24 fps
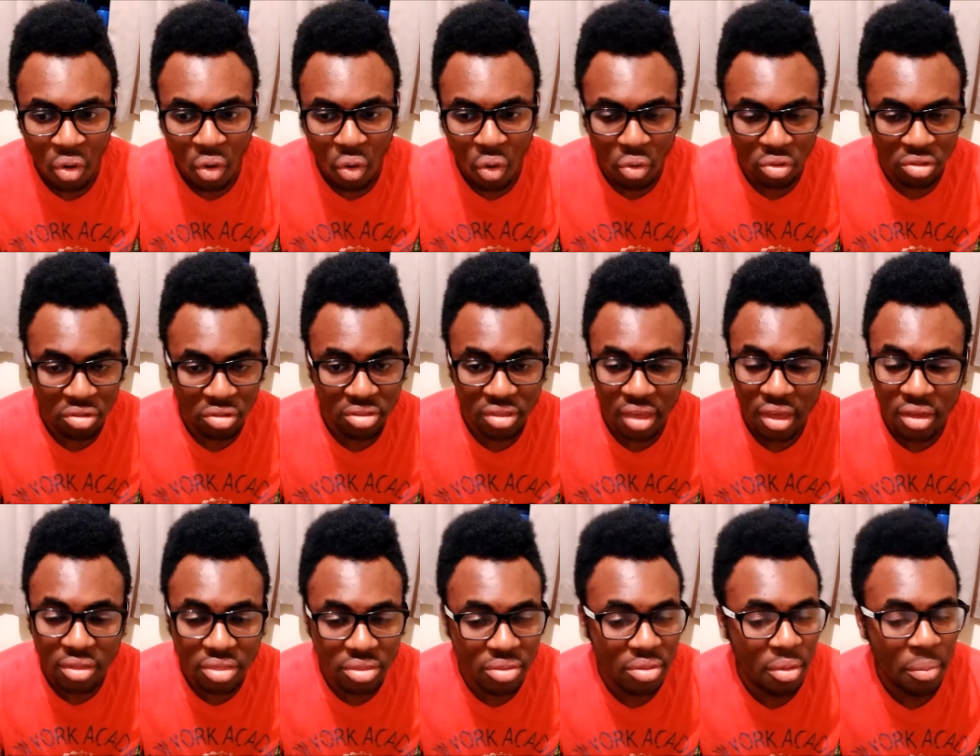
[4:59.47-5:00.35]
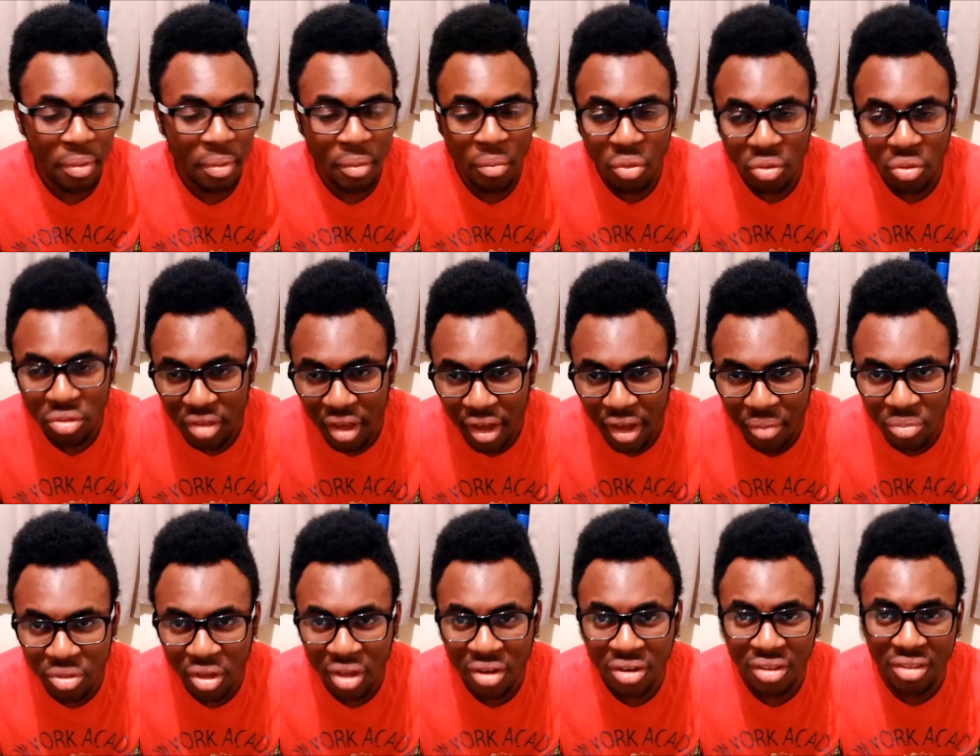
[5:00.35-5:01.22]
or just take a bit more time
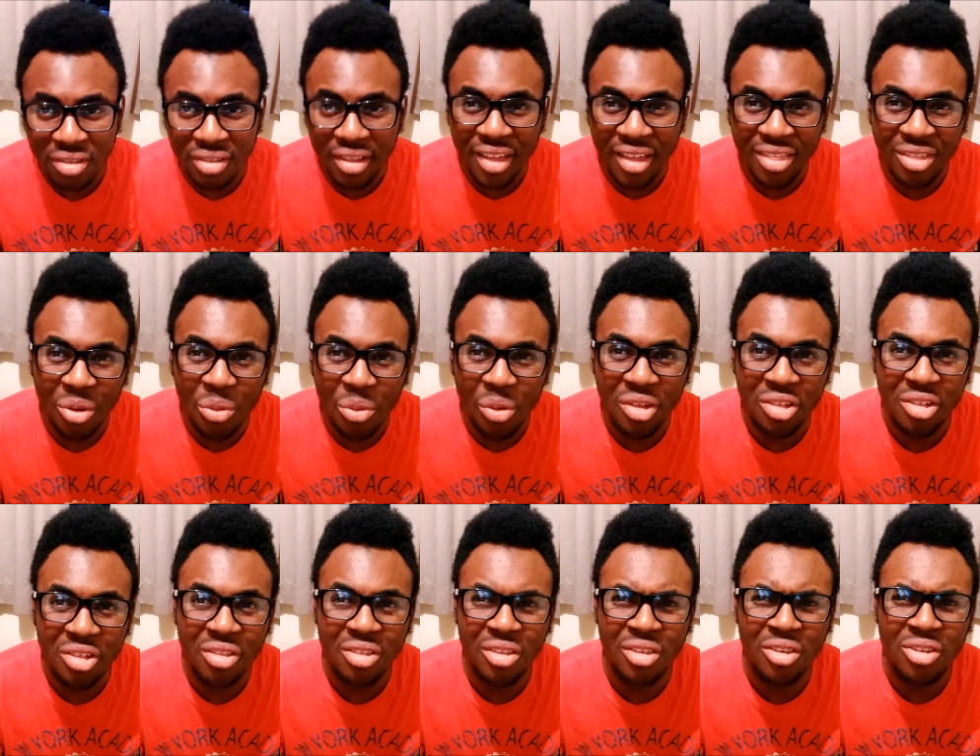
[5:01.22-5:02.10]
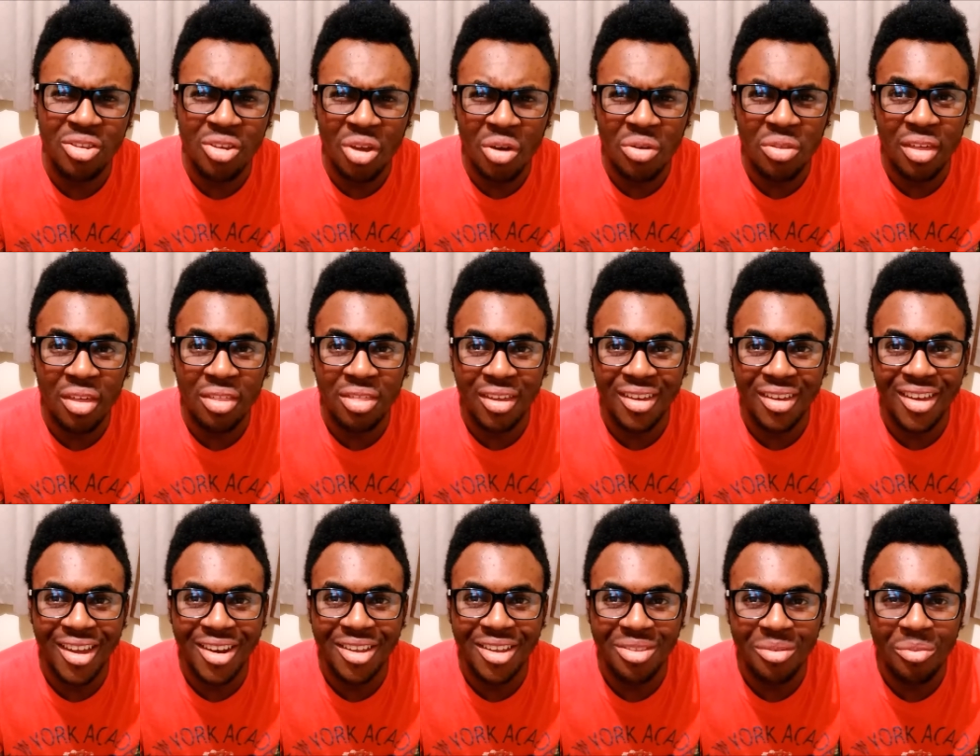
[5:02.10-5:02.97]
to understand the questions and know that they're
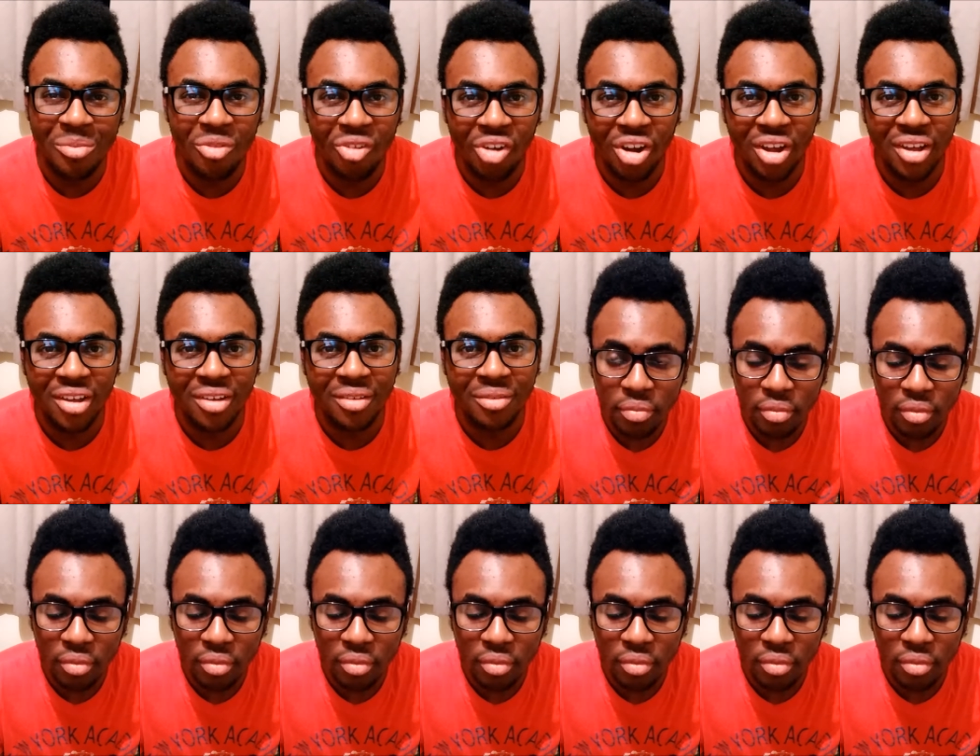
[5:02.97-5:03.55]
getting them right.